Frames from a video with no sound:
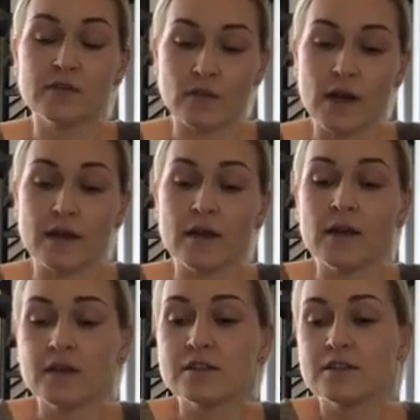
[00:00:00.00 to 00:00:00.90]
Right.
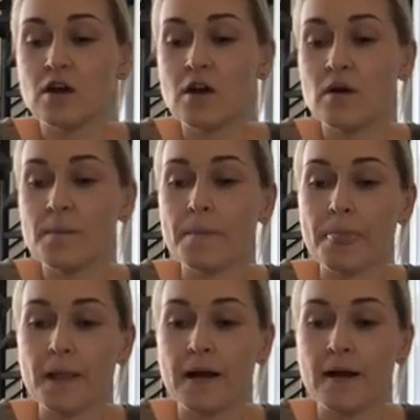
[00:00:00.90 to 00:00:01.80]
So
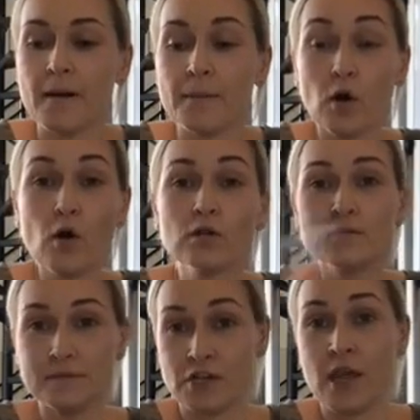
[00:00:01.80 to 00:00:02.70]

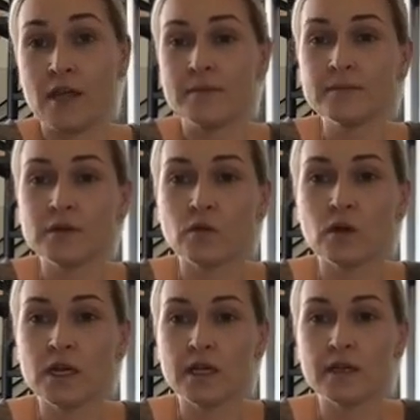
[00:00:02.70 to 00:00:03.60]
old Jen
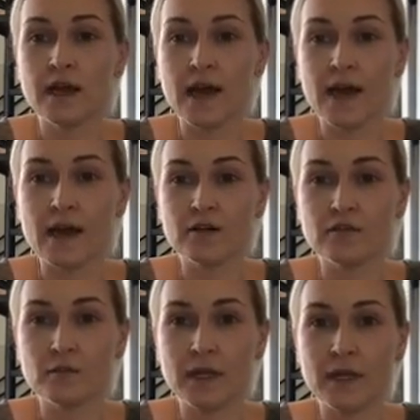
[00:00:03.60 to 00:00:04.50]
would
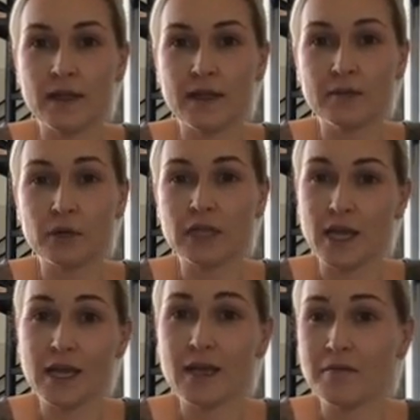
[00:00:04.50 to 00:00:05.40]
have been
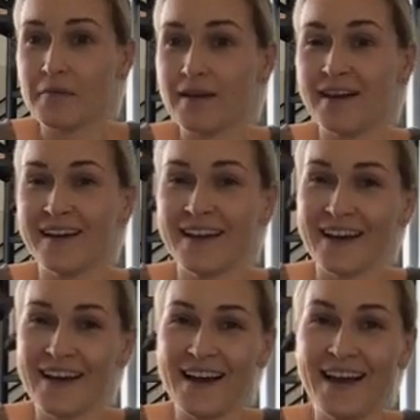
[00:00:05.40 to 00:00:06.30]
polite
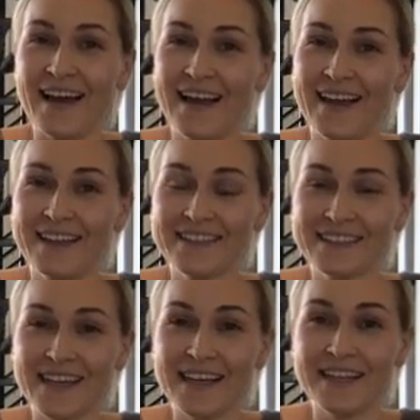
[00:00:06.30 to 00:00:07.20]
and
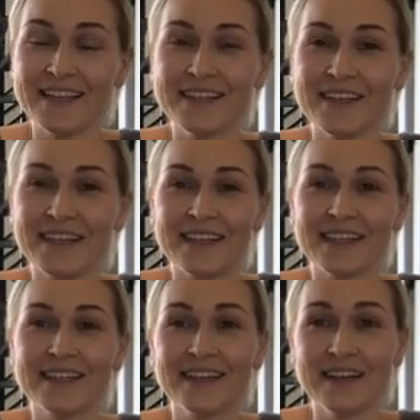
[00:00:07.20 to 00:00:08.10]
said
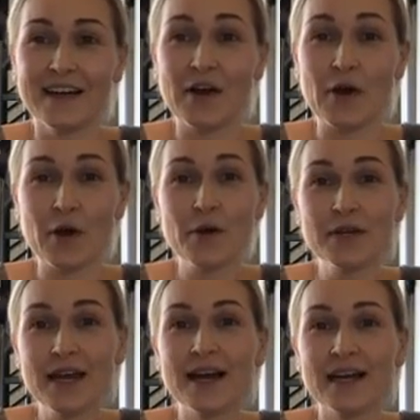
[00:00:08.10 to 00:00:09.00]
like, oh
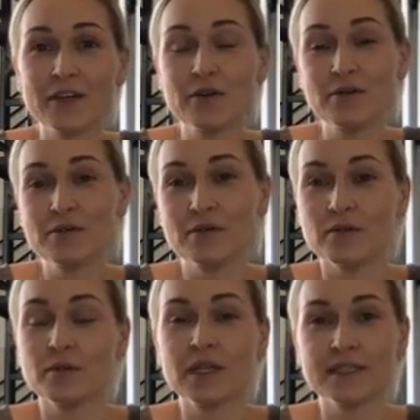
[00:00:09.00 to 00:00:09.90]
yeah, I agree with
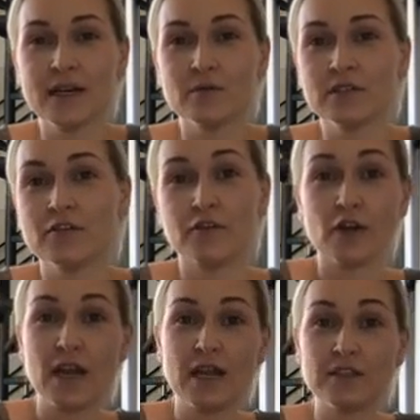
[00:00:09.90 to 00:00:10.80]
you, because I was
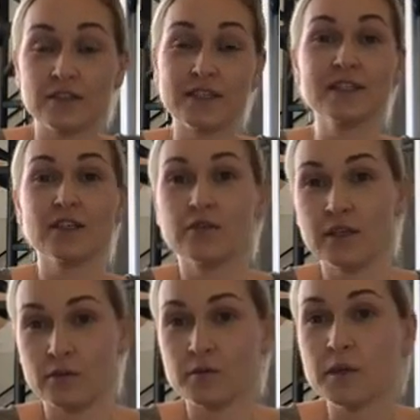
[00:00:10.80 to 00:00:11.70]
afraid to
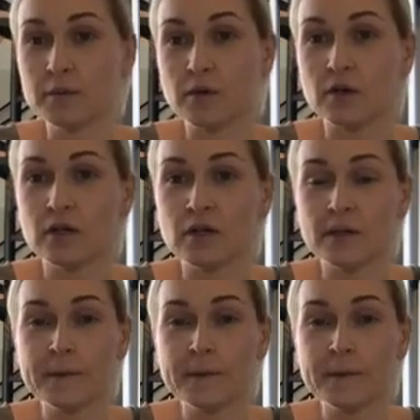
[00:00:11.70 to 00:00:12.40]
disagree with people.